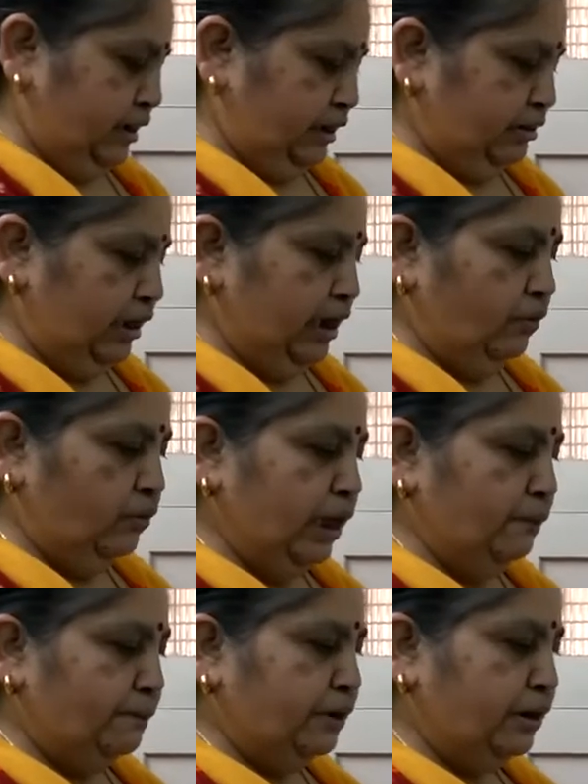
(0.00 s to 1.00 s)
The
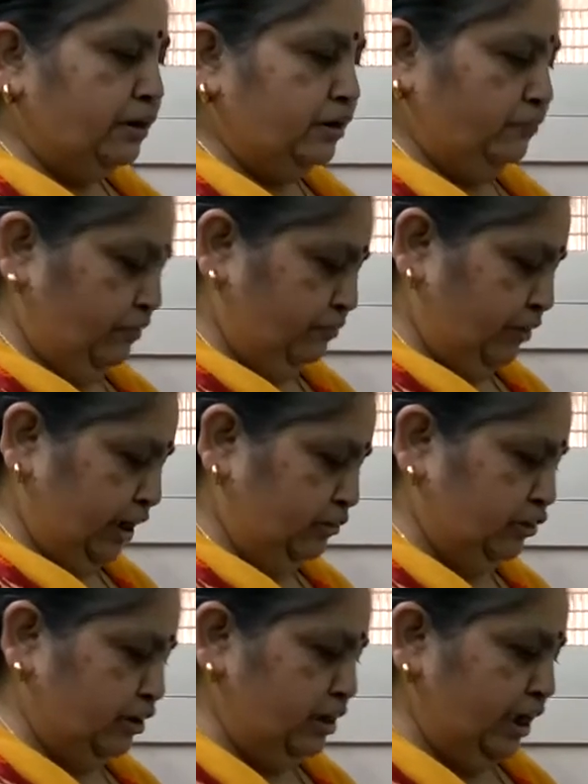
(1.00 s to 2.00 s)
lower part of a
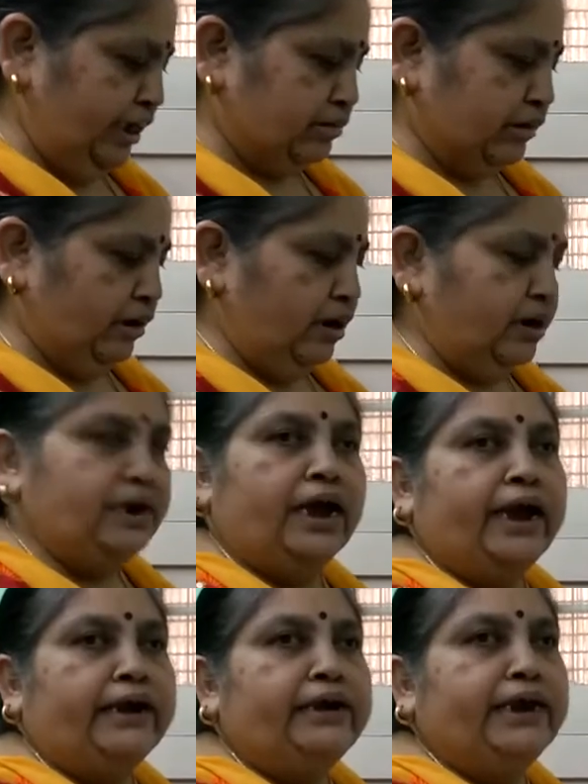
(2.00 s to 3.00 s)
fraction is called
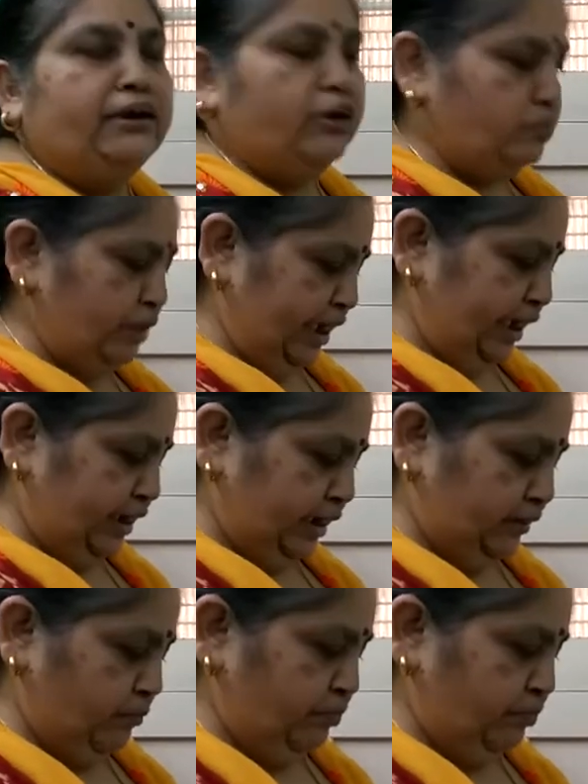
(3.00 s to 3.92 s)
a denominator.